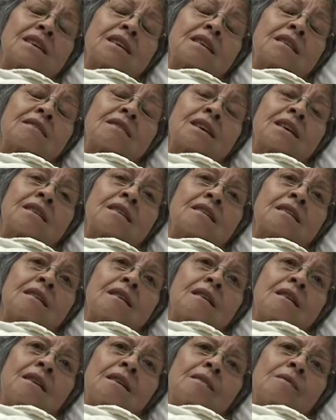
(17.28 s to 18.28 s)
And then
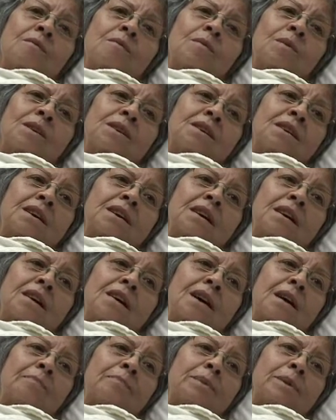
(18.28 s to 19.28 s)
one day I
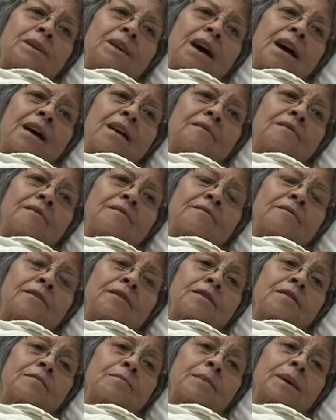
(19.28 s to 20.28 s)
happened to have in
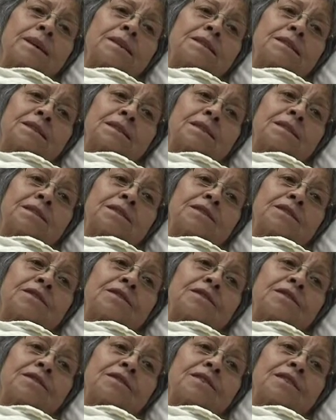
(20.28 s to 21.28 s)
front of my sister,
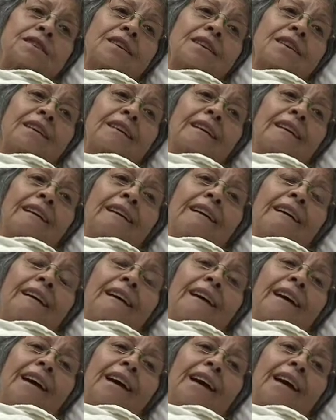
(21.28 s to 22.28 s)

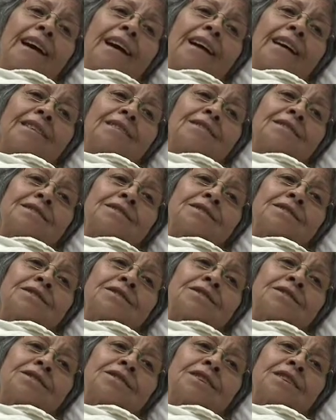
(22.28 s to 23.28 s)
and
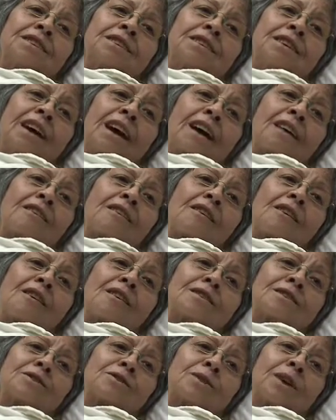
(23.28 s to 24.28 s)
she had a
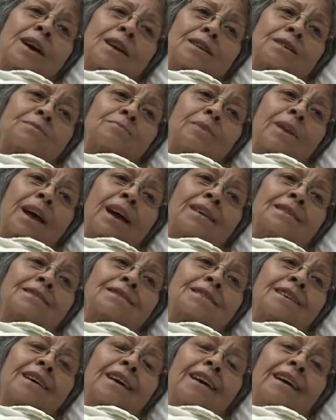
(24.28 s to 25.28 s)
heart
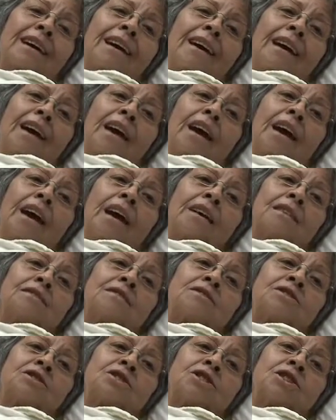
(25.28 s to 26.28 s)
transplant,
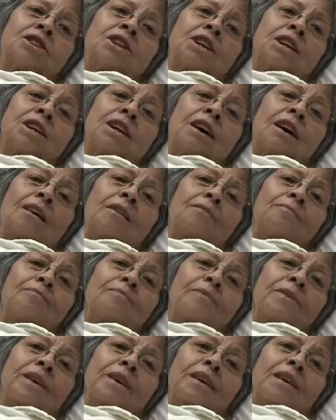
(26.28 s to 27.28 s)
and she
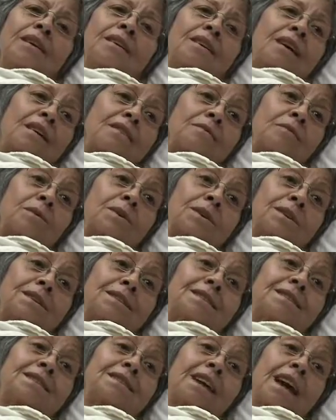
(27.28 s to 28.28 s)
got really
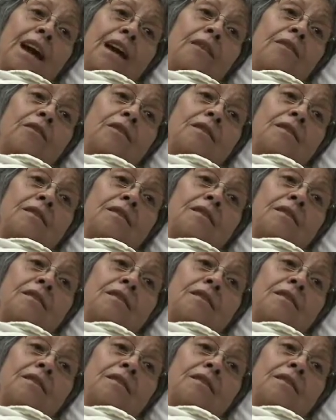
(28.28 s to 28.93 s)
scared.